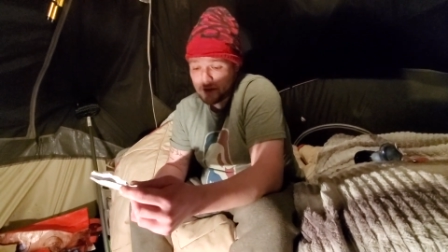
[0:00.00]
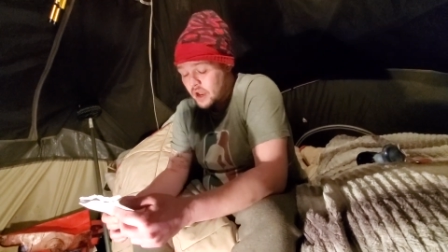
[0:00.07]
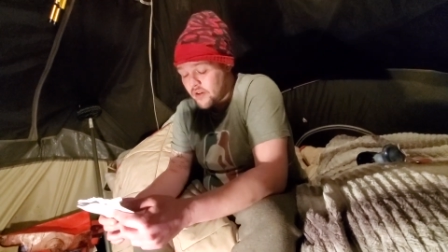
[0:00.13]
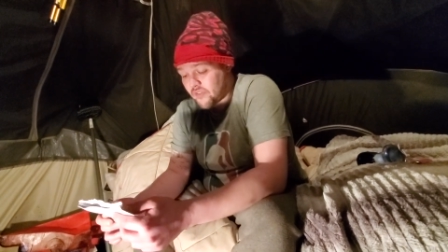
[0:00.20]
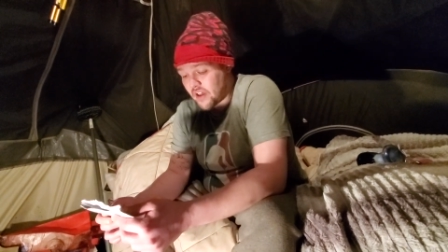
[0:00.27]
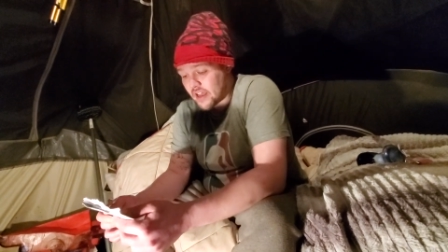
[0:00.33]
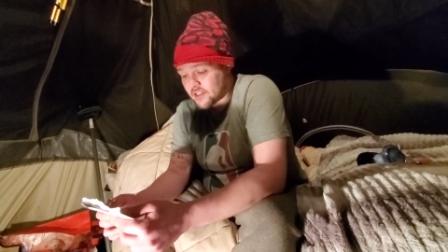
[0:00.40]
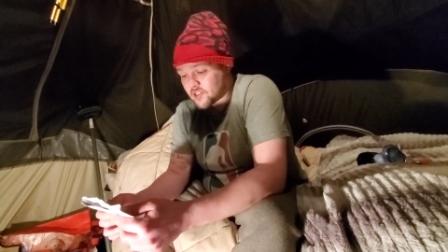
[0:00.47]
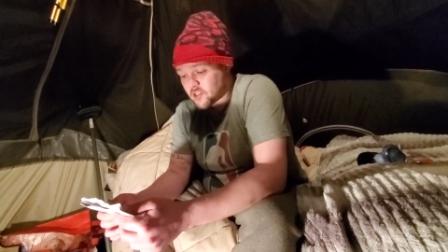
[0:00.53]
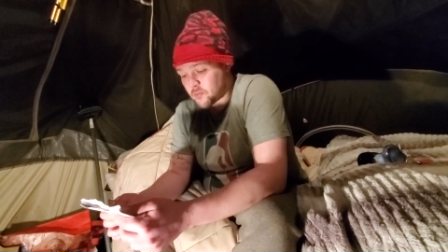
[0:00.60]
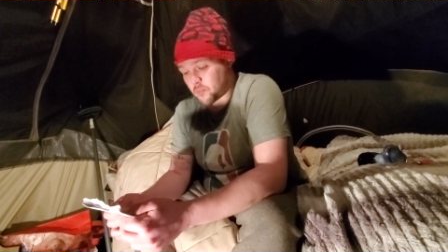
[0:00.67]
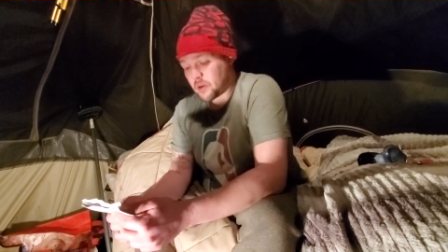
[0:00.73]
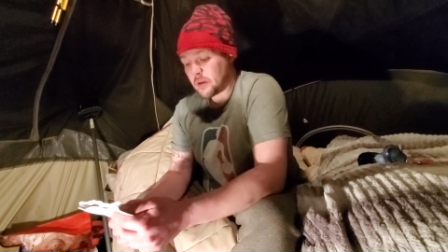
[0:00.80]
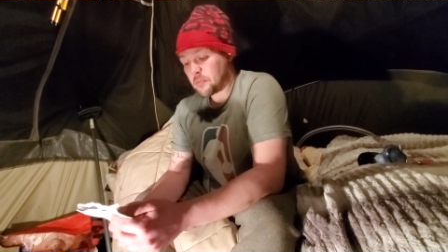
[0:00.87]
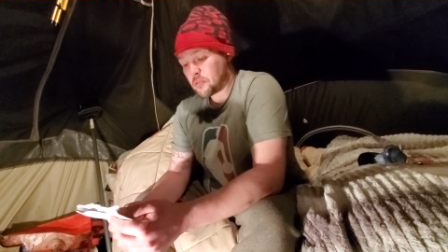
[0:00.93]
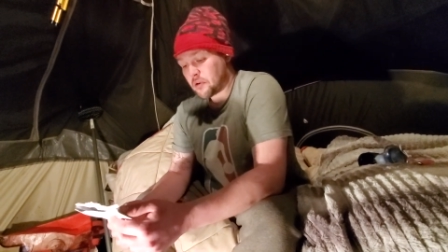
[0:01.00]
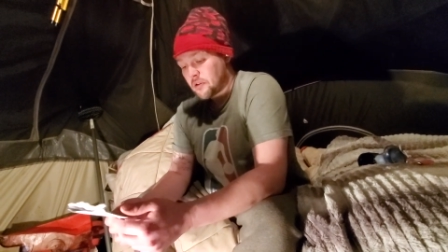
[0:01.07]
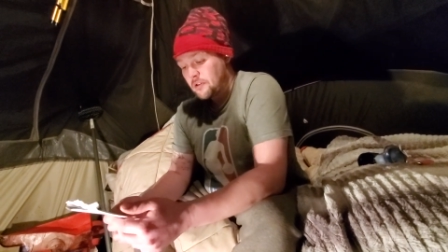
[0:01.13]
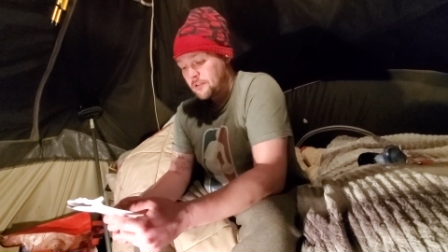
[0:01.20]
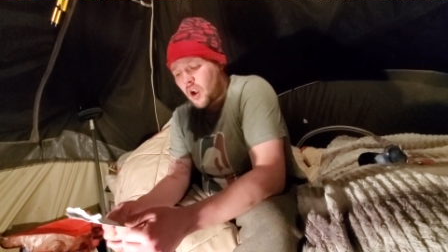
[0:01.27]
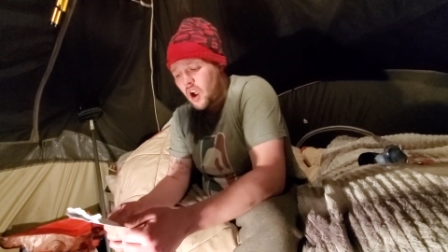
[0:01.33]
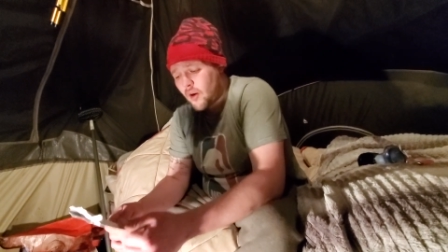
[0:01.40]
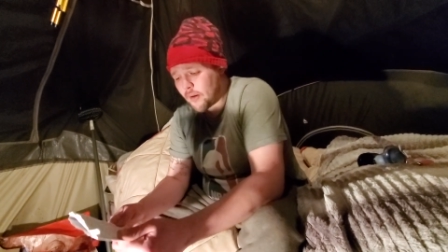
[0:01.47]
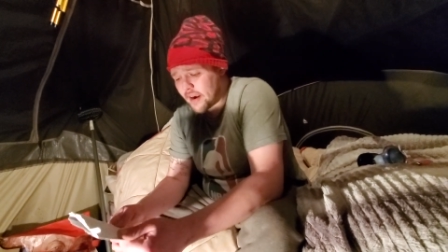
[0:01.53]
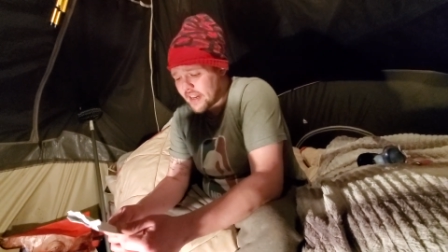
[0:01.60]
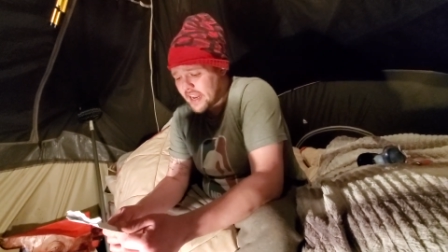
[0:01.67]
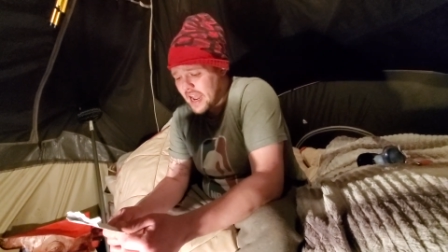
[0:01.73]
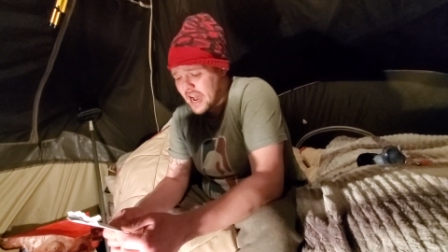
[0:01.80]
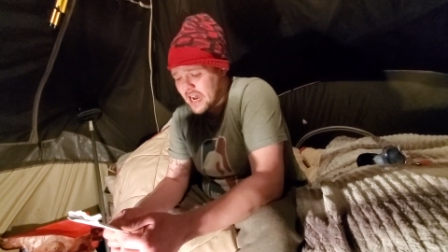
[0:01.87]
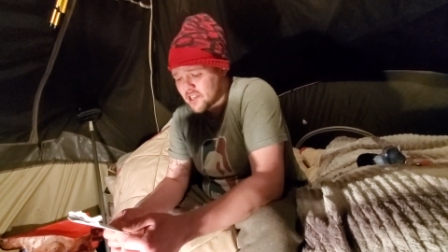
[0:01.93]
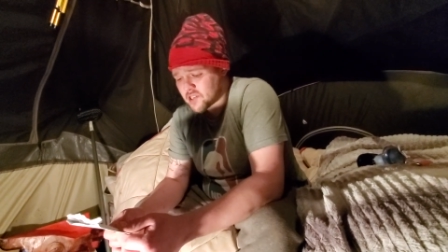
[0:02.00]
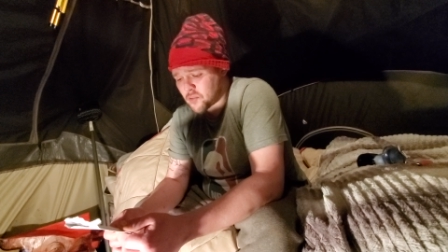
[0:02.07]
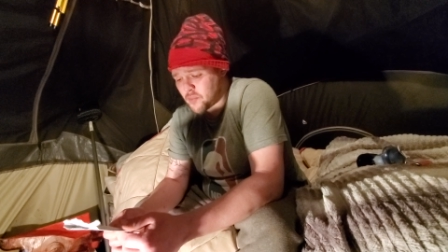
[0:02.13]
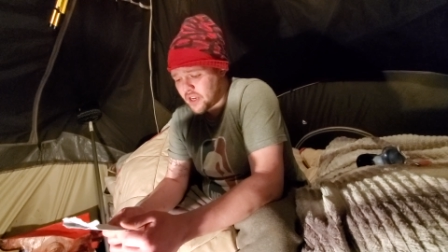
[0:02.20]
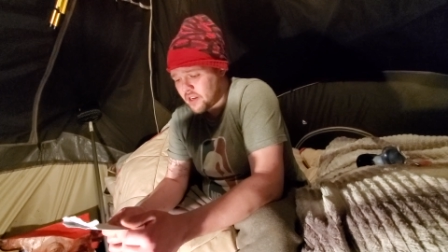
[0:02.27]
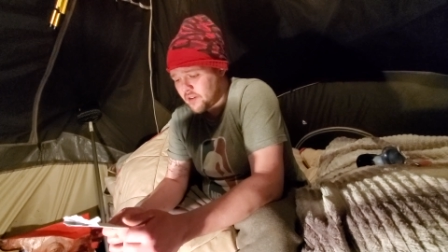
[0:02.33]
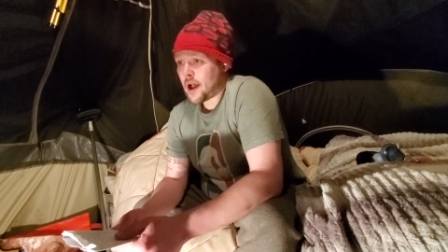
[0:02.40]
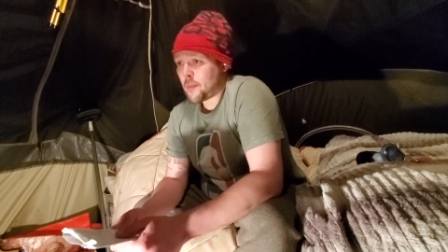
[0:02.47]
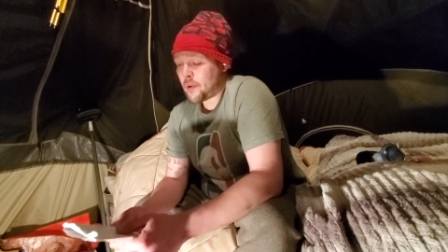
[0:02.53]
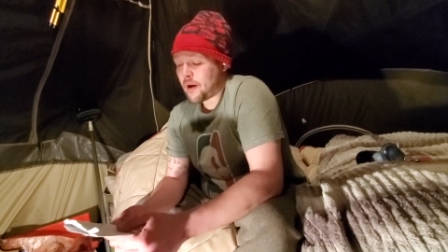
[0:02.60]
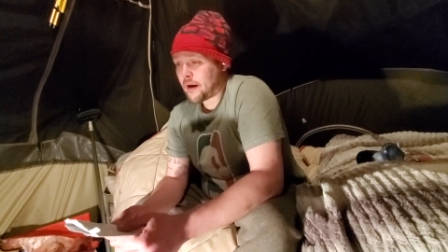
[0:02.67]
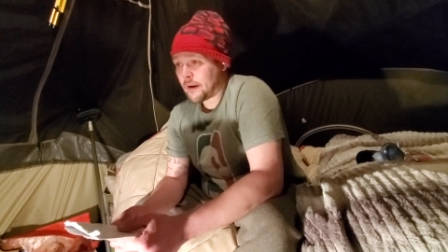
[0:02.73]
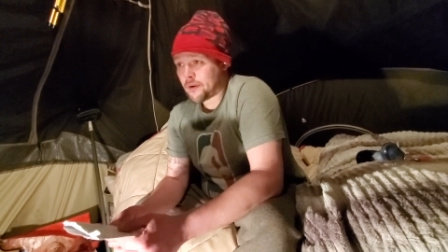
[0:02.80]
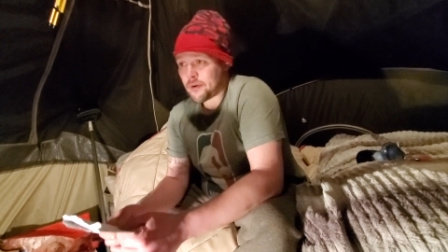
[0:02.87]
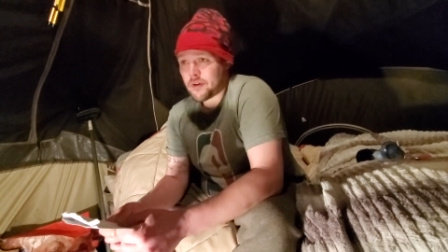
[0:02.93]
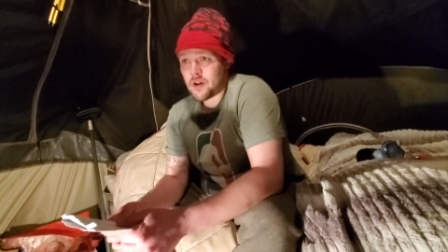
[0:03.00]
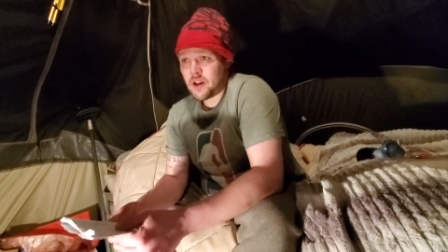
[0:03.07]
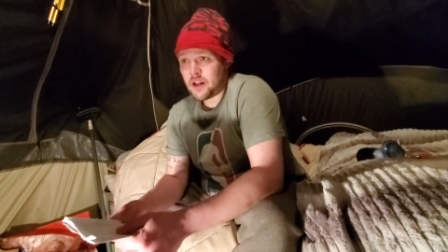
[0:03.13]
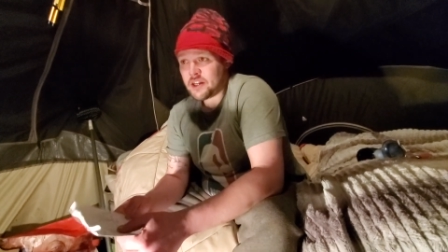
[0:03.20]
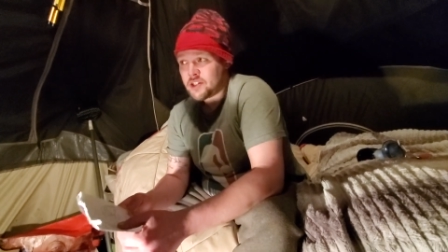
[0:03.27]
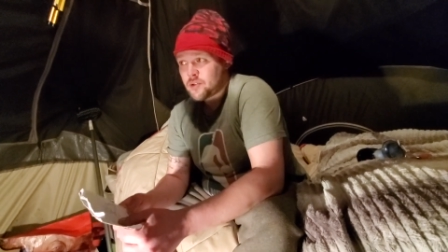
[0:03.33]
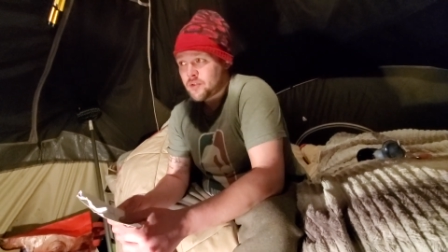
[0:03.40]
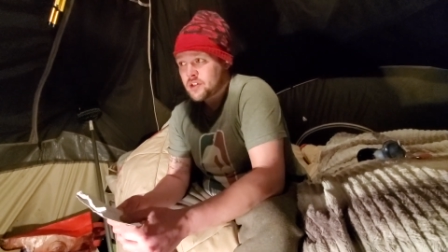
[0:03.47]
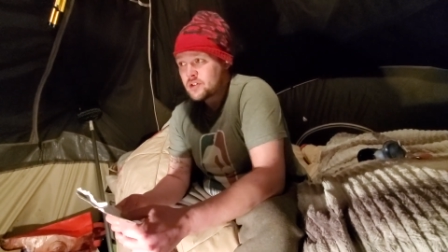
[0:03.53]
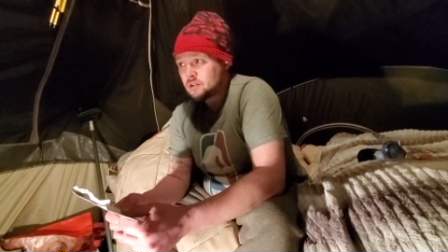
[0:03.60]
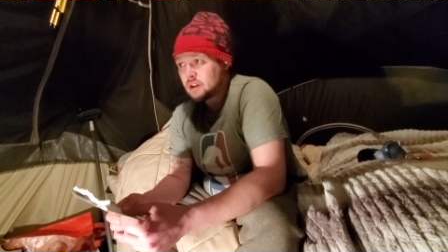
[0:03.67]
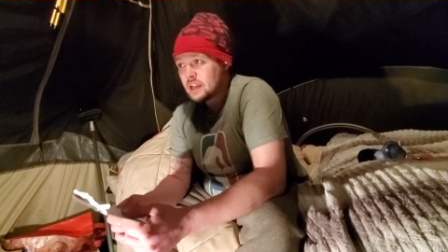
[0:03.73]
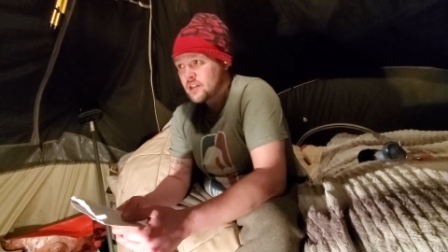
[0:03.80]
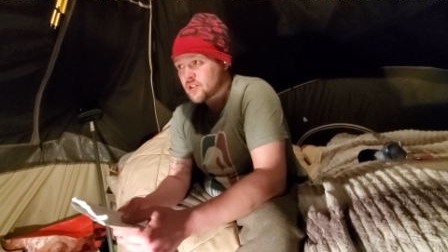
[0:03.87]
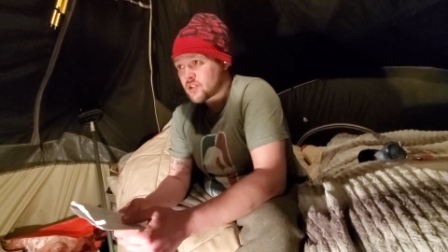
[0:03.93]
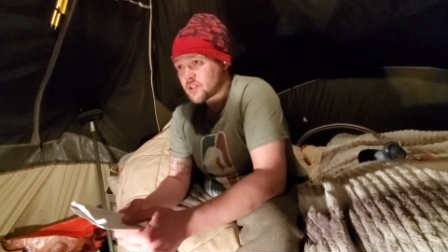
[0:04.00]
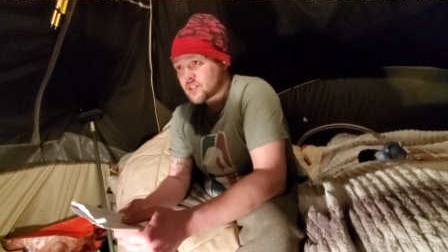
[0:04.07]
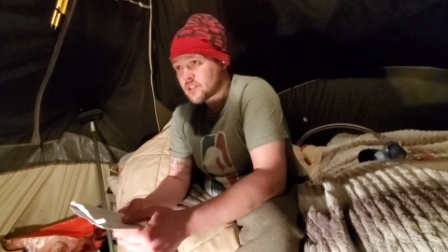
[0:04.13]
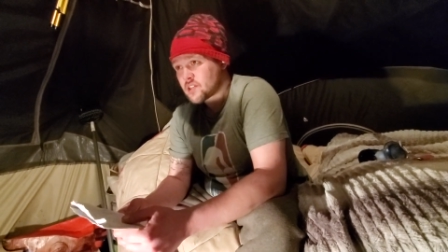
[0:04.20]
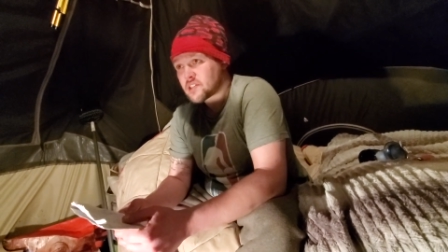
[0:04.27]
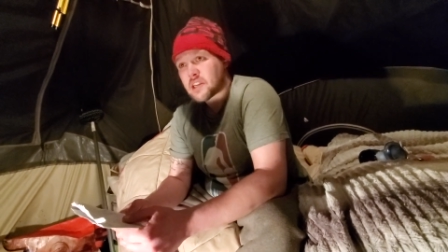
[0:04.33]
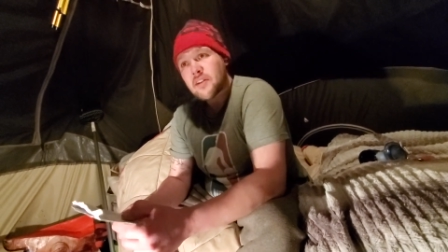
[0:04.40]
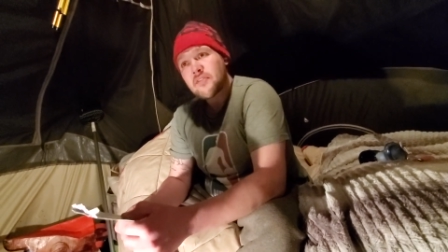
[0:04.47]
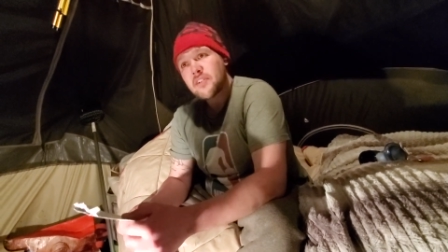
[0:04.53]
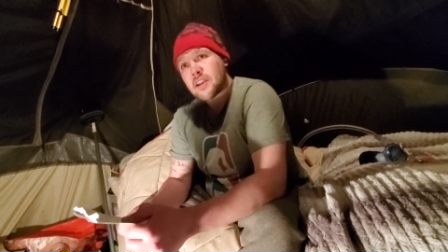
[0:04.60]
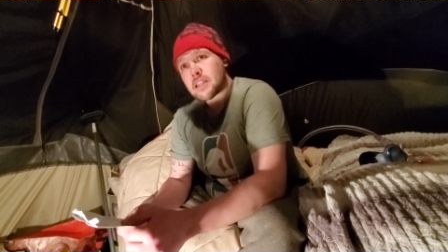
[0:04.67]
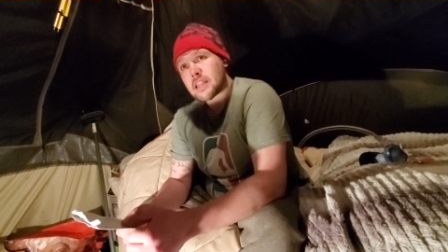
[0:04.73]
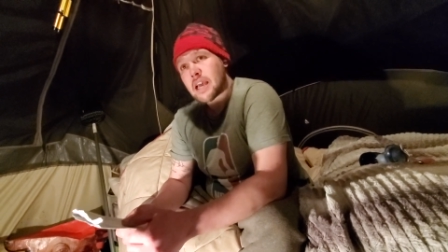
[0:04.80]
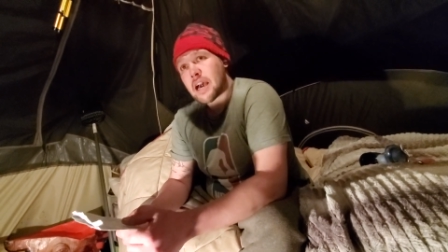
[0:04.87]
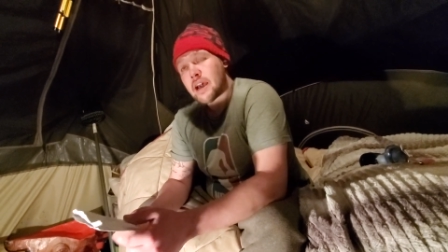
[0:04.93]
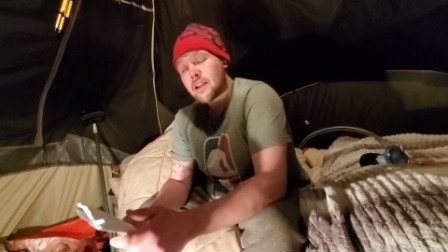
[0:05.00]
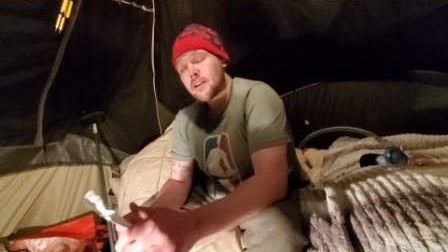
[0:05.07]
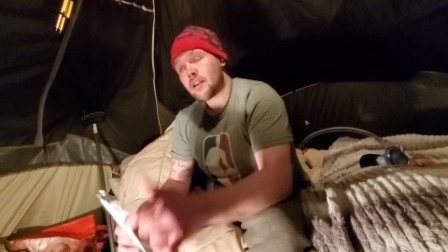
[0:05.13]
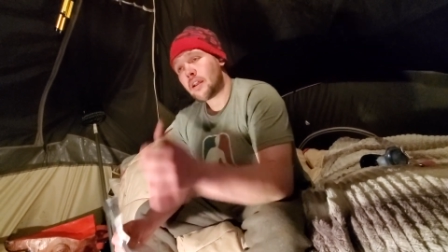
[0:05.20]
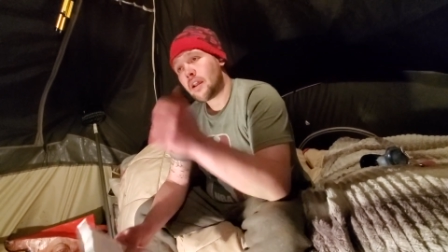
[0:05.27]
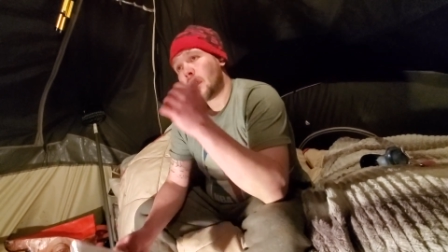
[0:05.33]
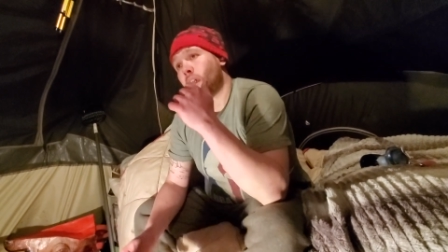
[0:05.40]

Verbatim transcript: I've had some people already ask me about doing donations and stuff like that,